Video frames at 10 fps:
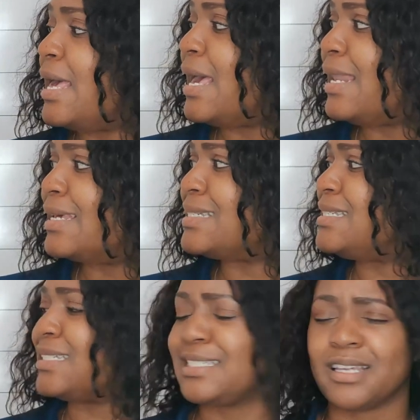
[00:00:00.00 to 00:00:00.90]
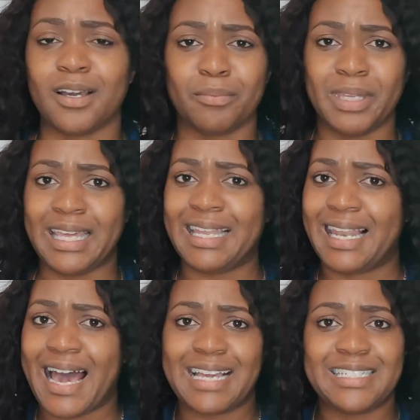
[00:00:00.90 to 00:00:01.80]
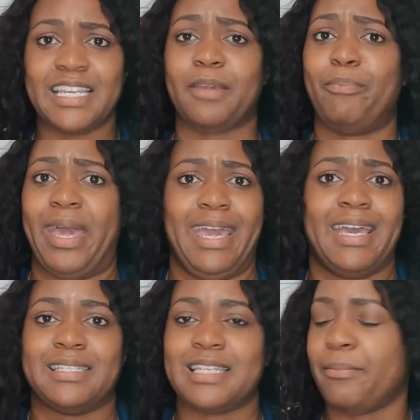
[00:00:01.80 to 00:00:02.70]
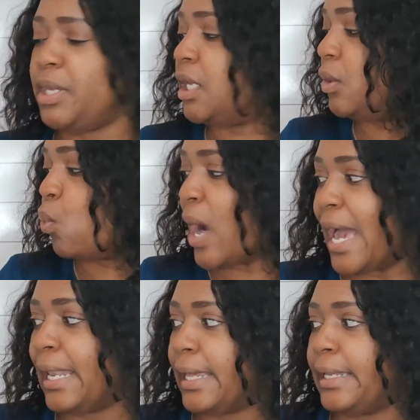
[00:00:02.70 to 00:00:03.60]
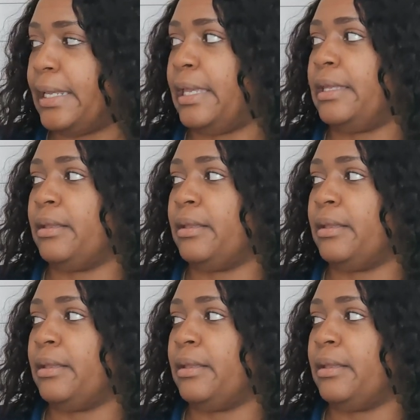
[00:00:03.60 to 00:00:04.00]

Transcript: It is just some elastic pants. I mean, wide leg